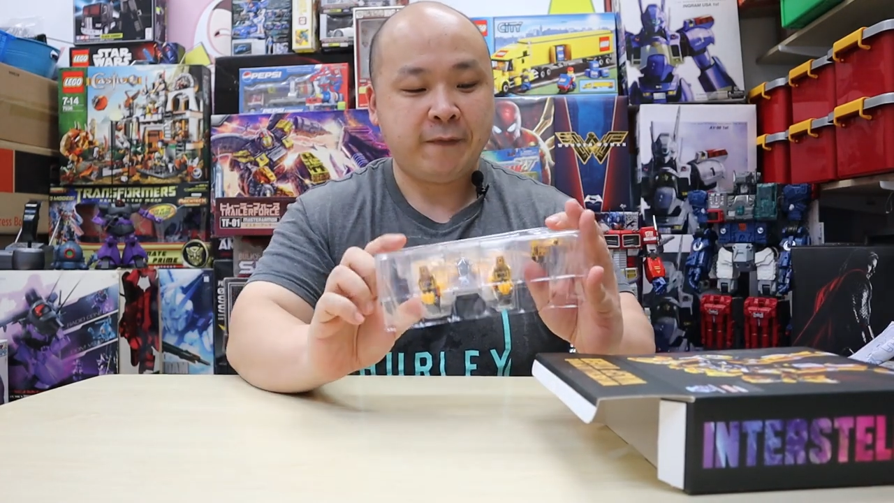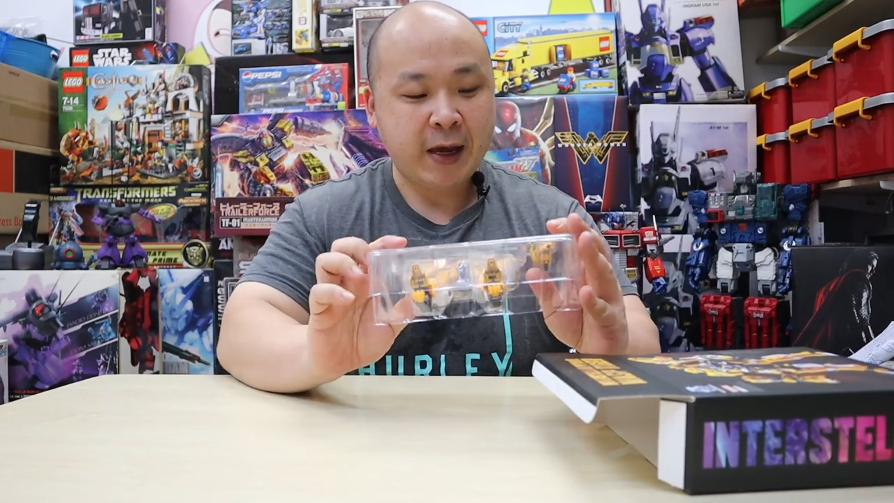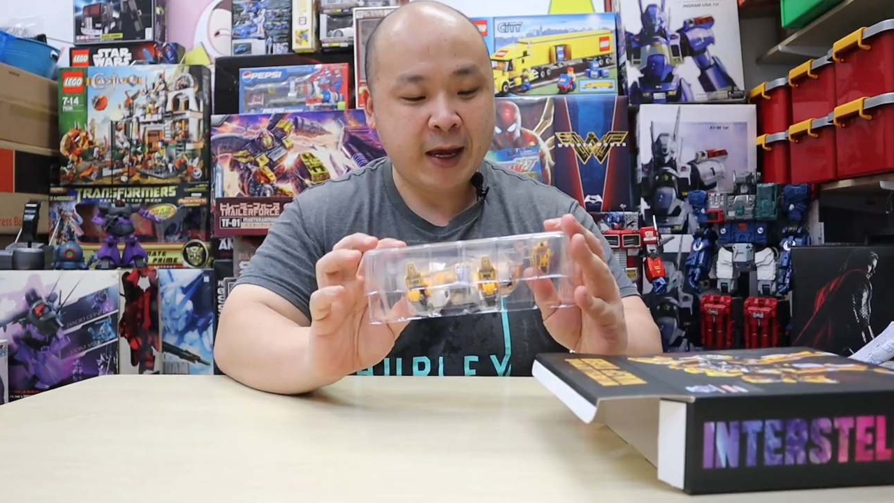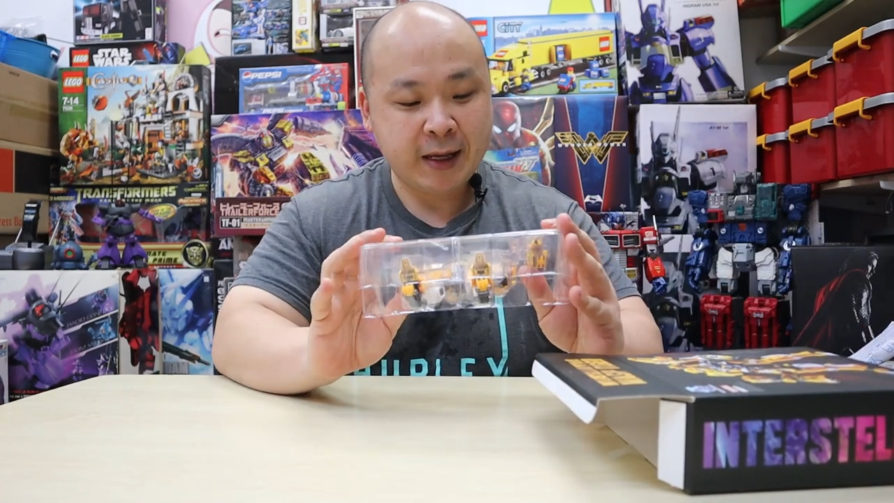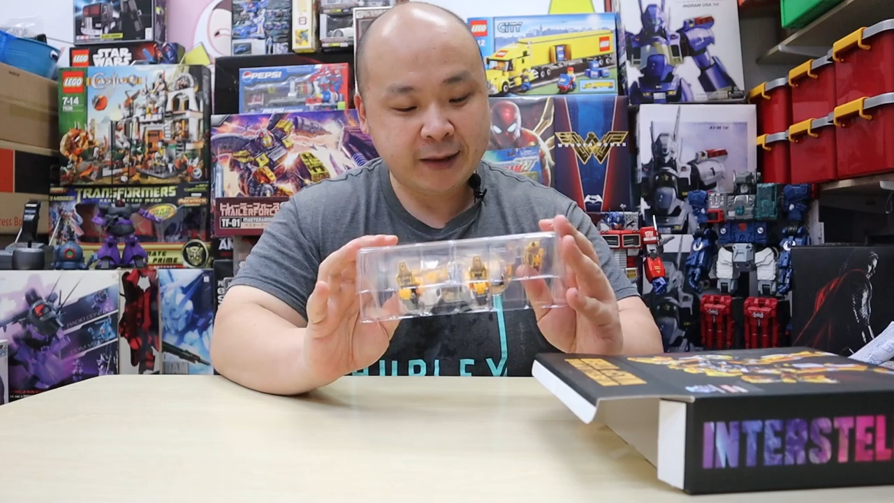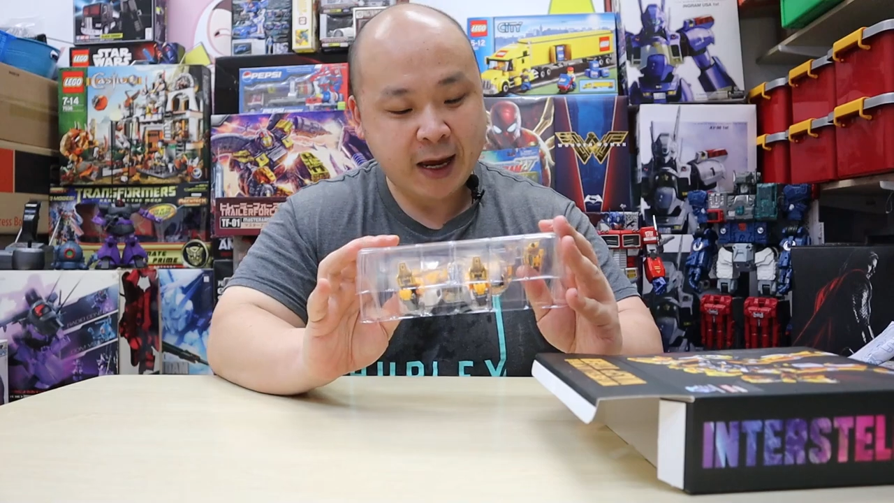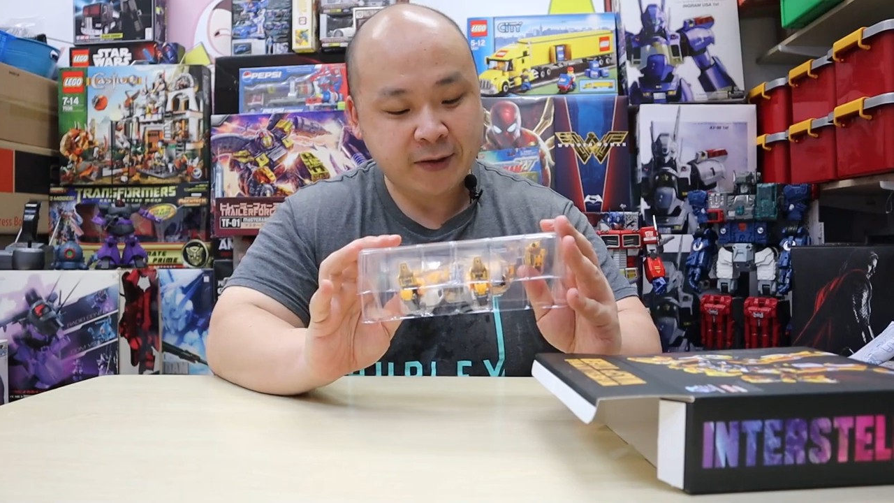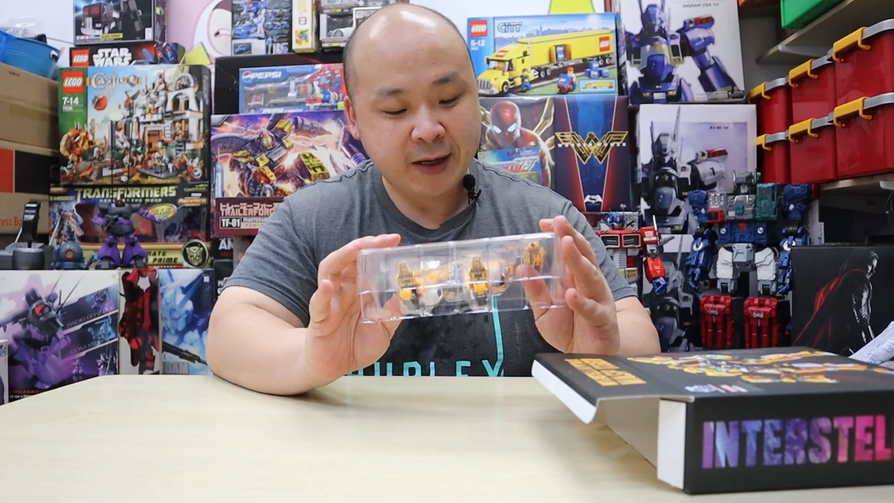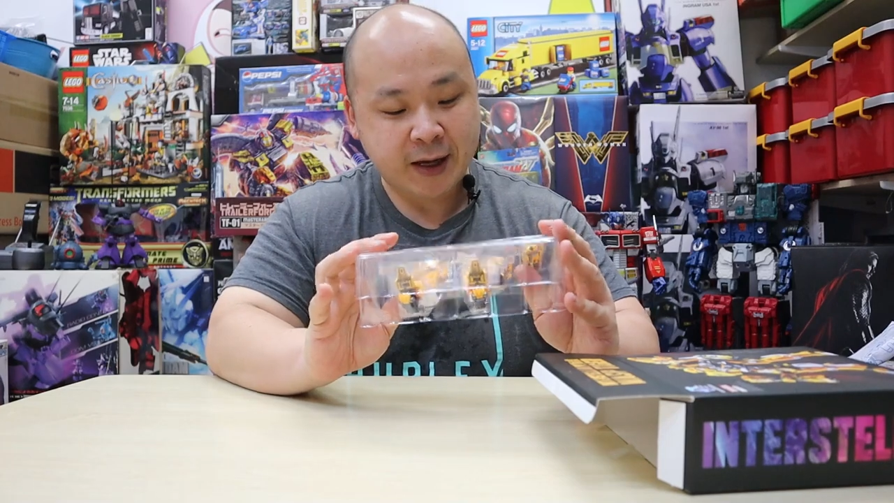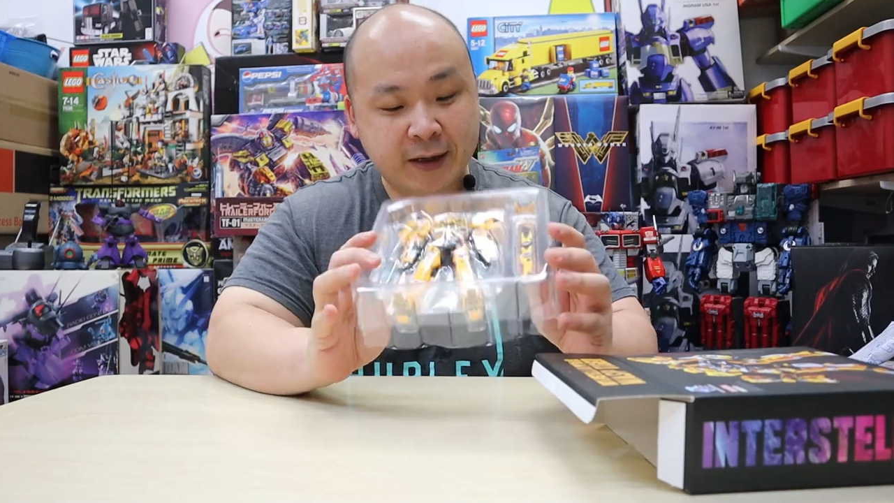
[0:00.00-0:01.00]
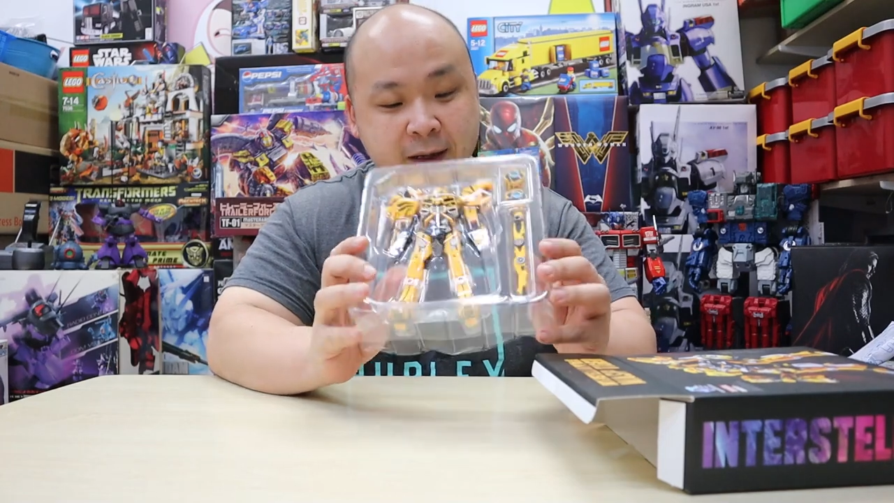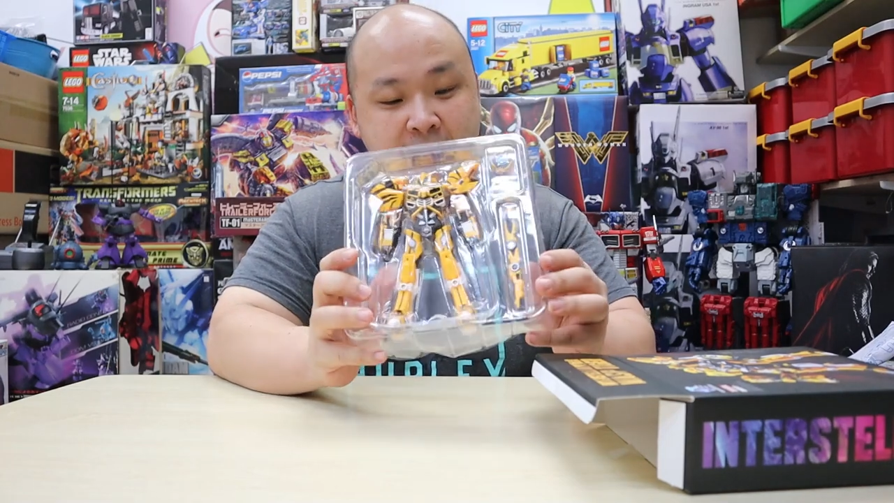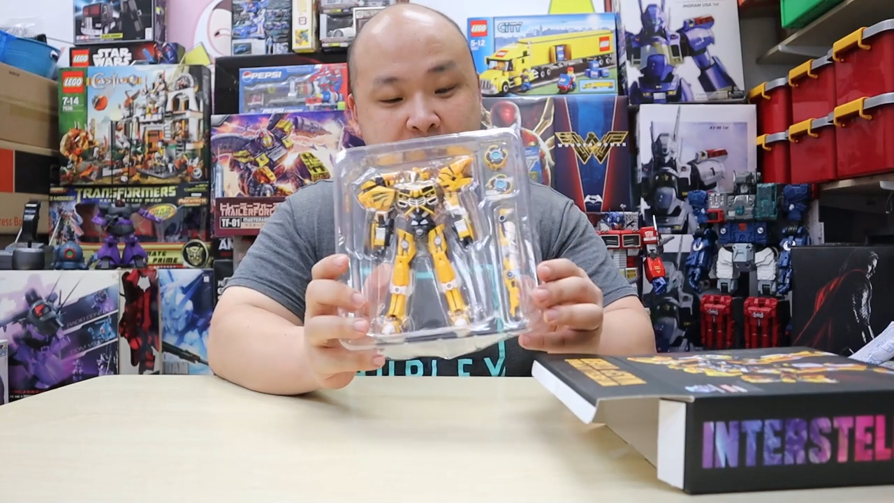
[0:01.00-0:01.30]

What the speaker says: fantastic.